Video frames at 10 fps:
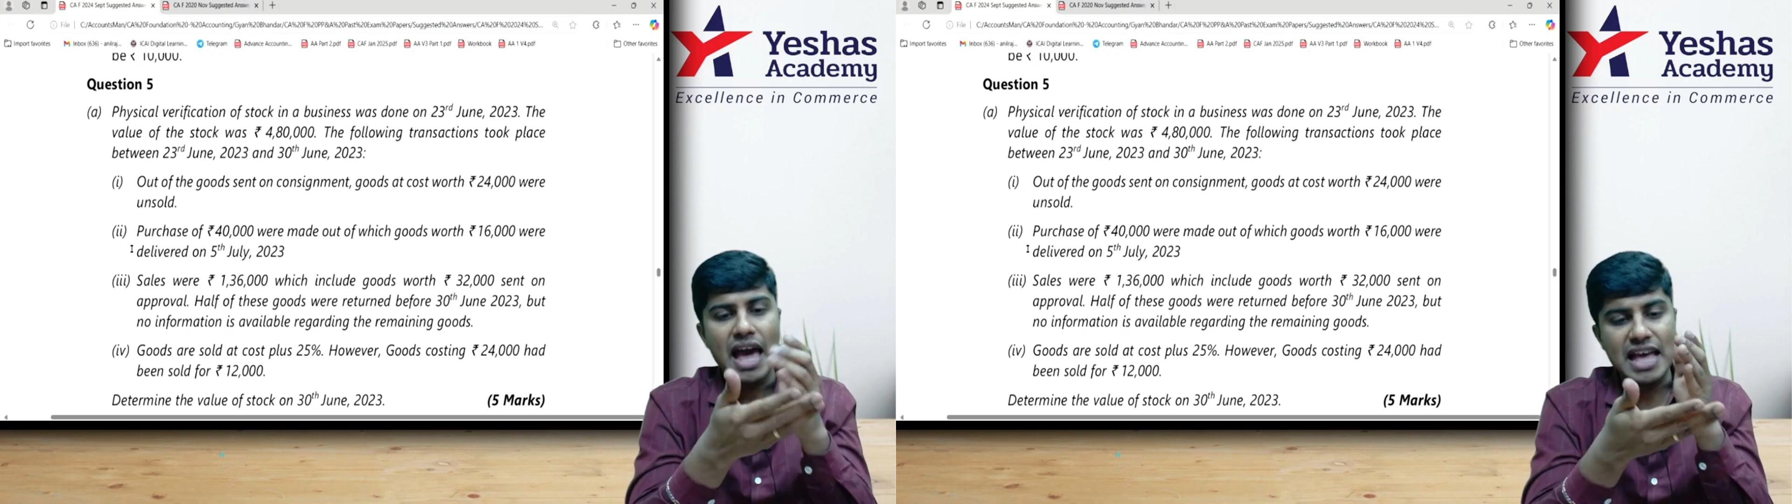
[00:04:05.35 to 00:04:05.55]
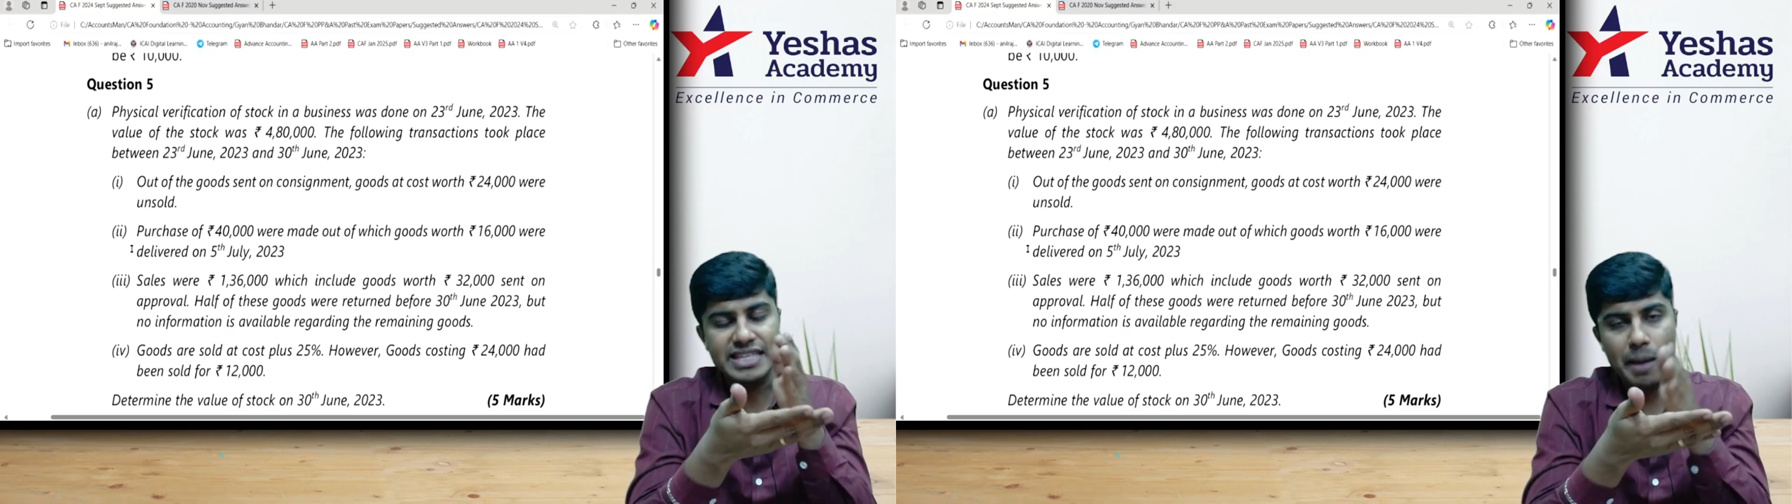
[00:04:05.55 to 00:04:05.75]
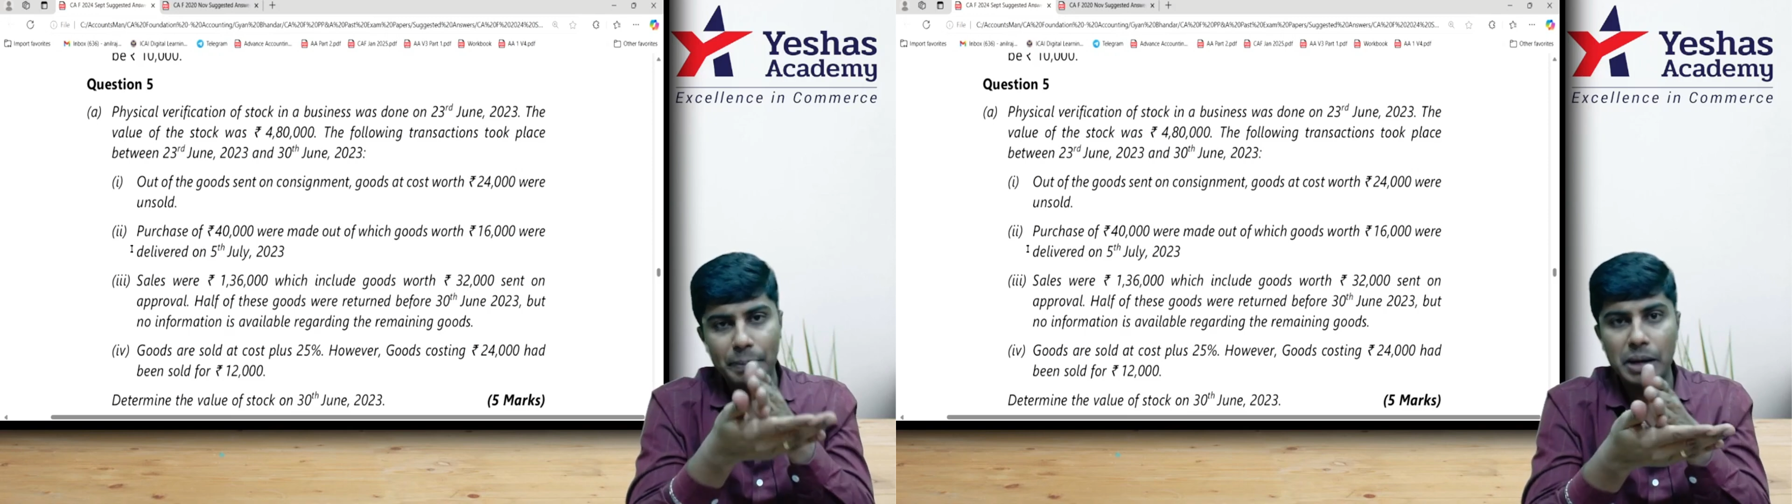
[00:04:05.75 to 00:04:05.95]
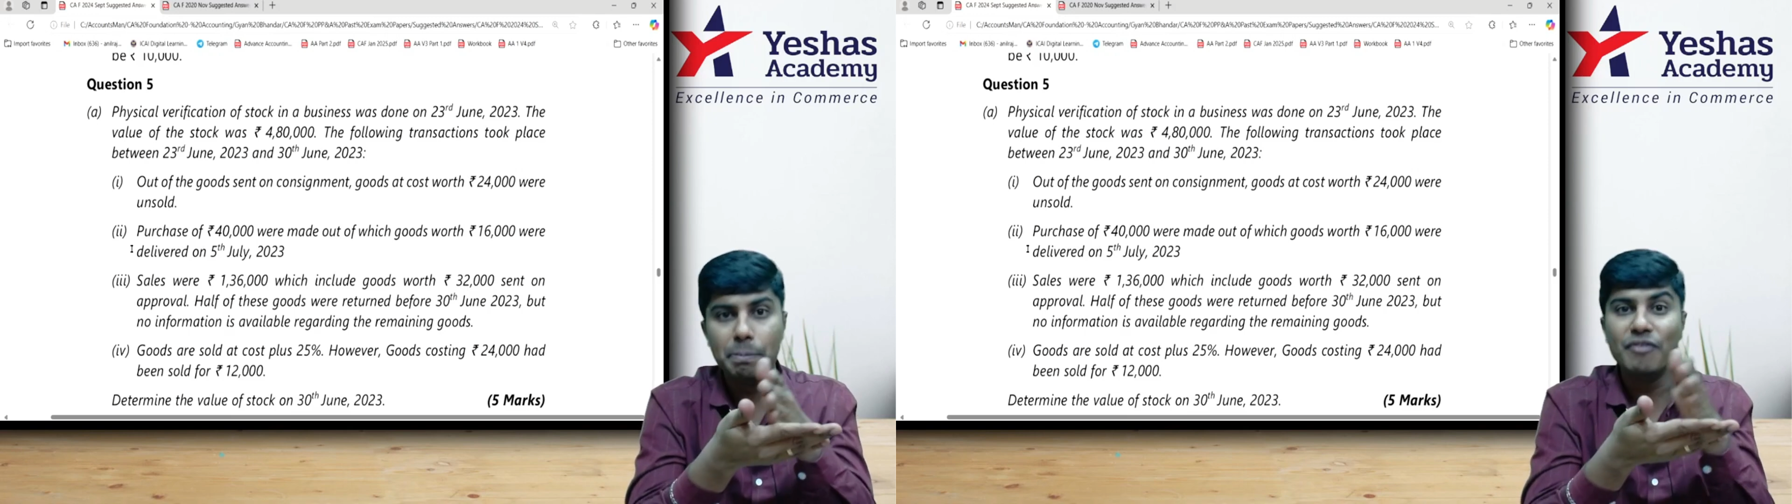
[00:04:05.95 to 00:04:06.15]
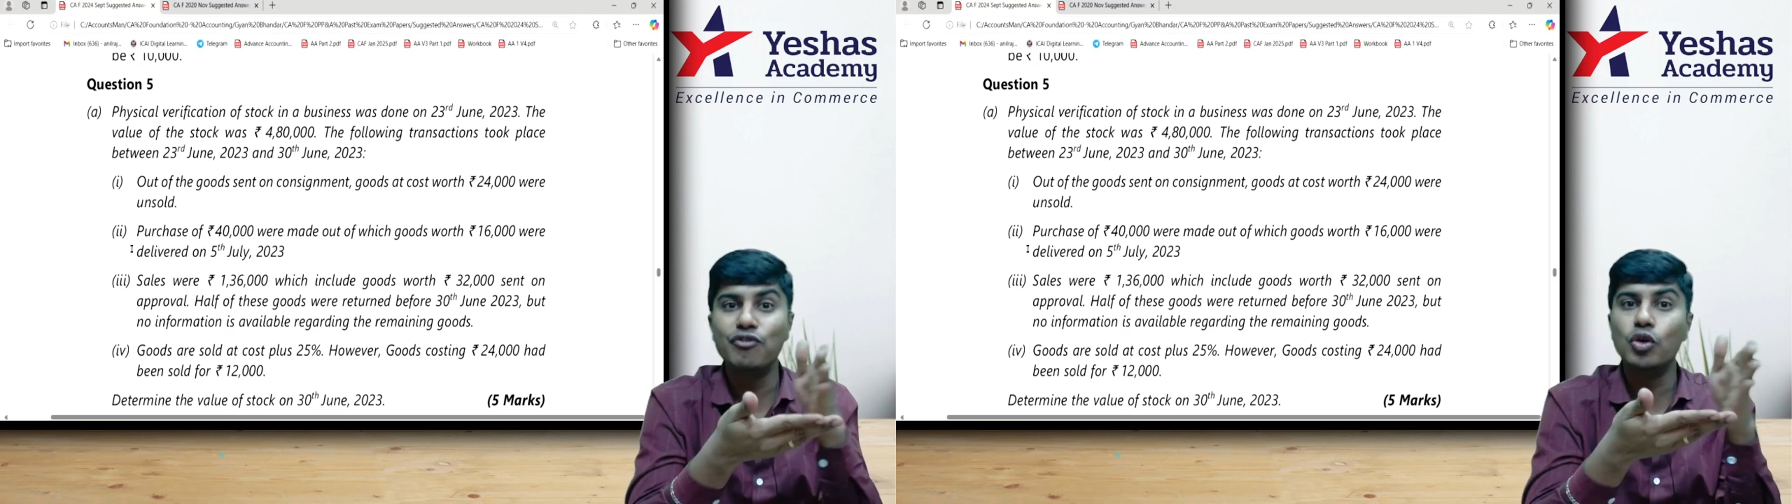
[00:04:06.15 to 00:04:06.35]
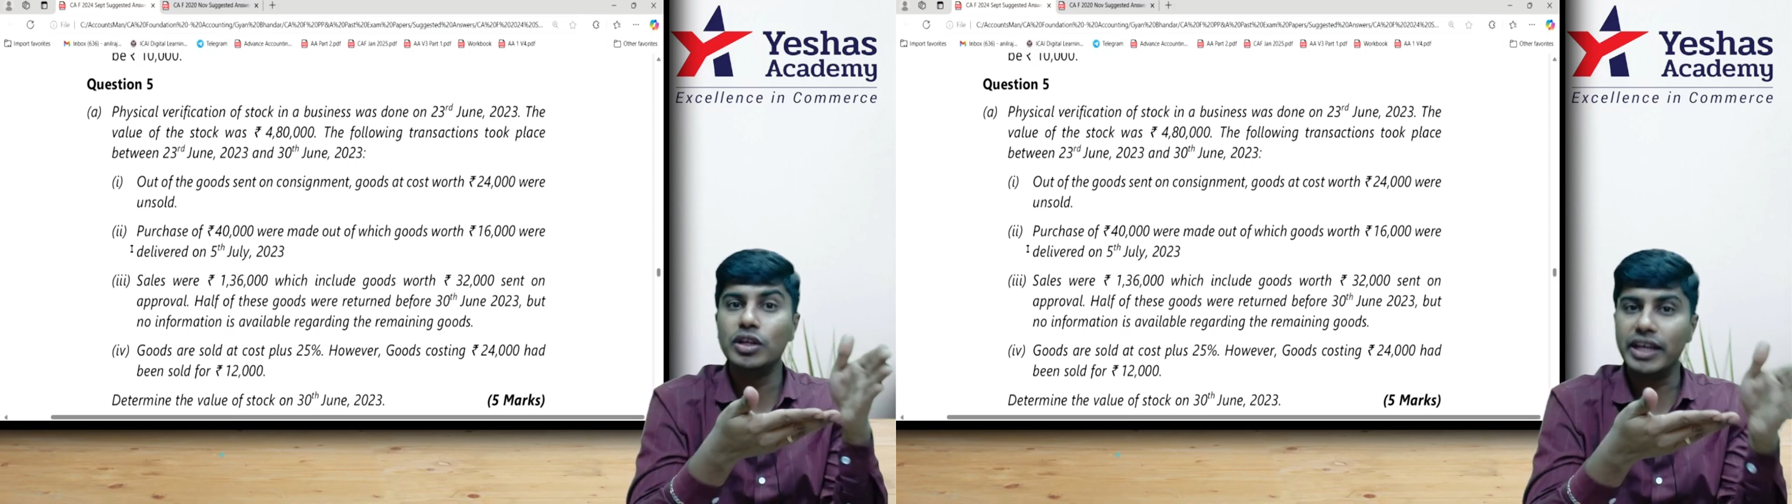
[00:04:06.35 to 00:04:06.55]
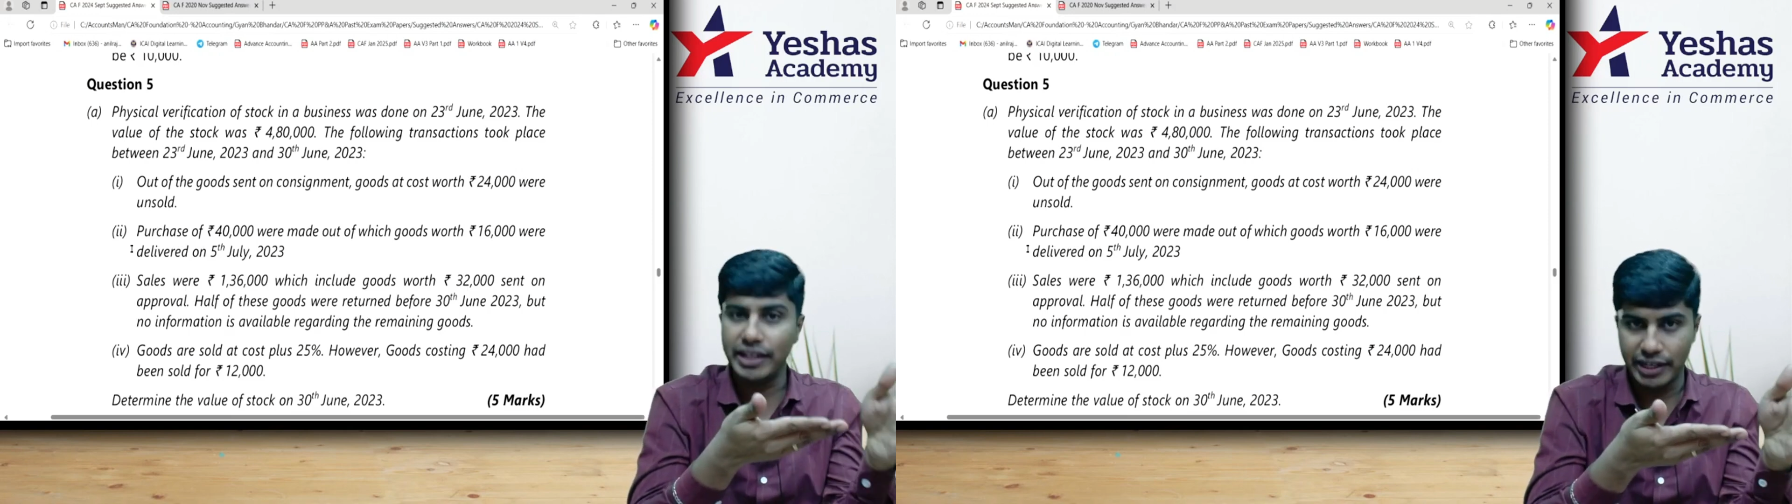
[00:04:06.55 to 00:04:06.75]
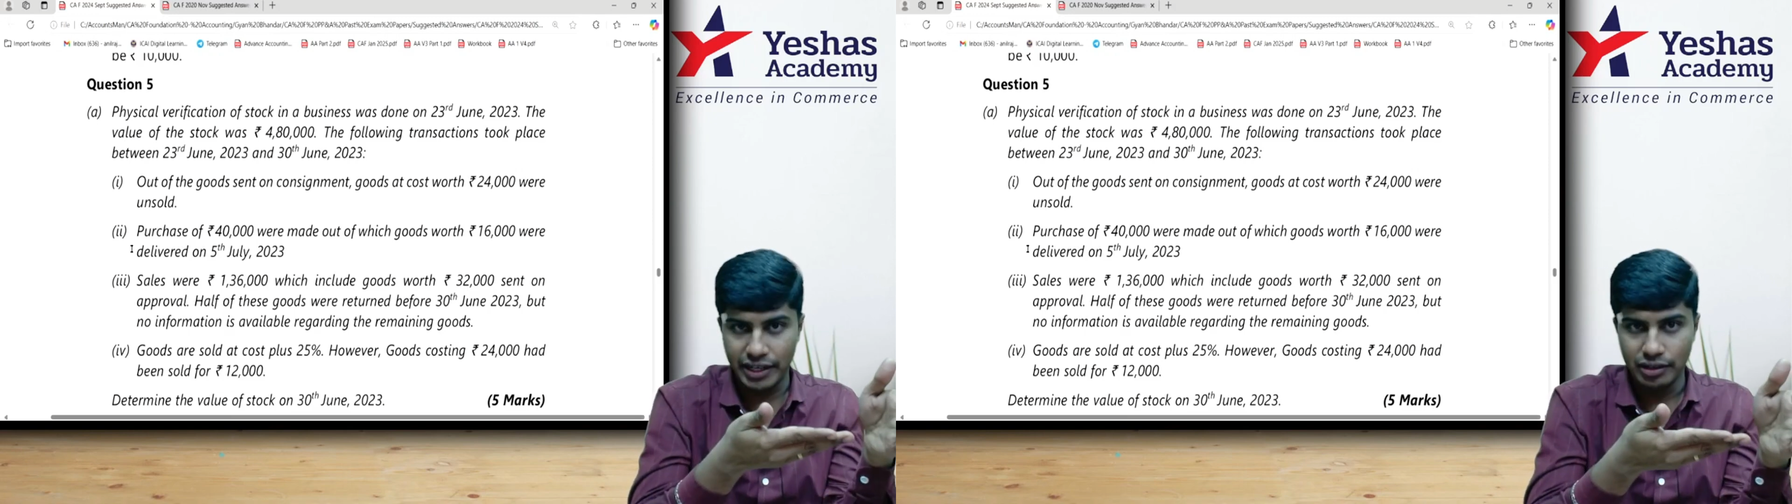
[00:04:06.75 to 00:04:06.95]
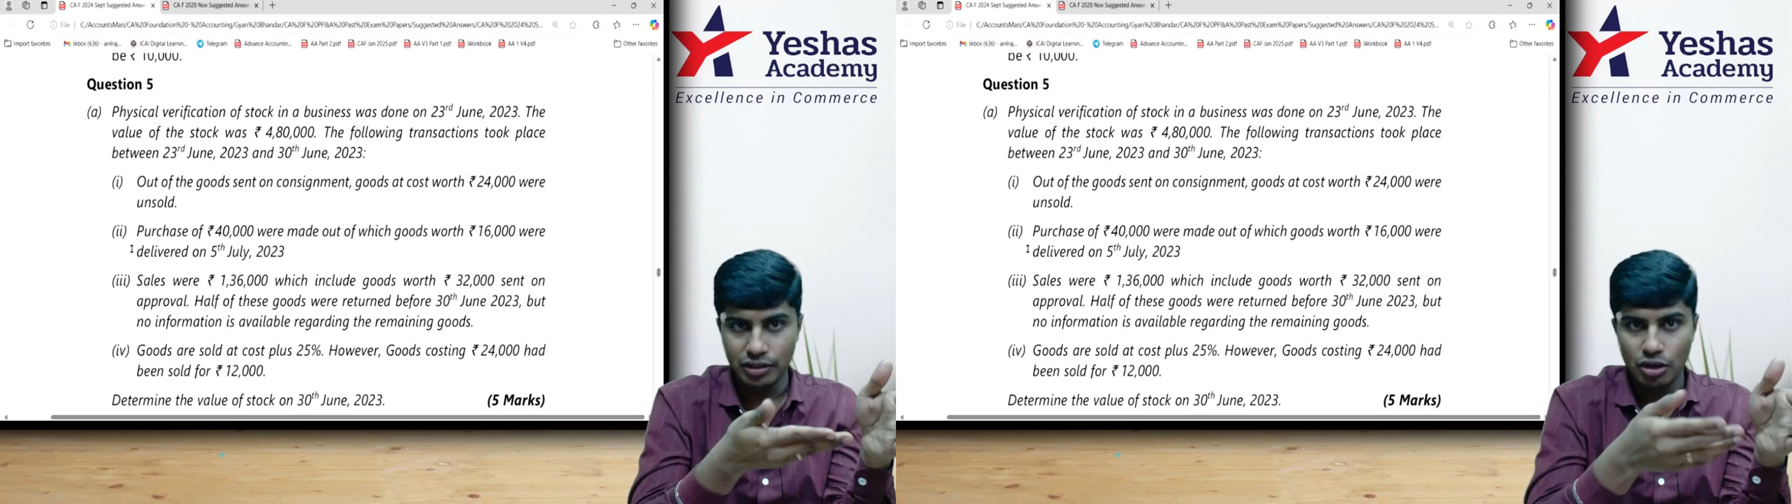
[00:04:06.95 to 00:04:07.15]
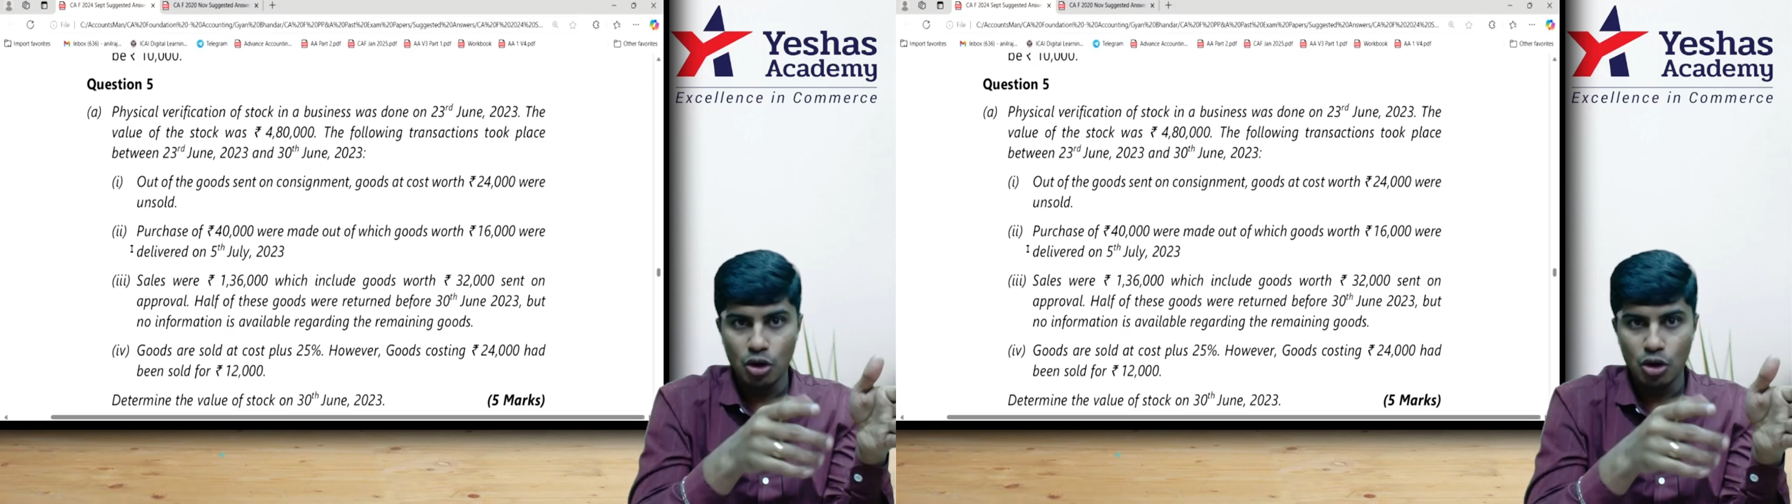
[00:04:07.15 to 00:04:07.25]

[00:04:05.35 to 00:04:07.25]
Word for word: has happened before the year end,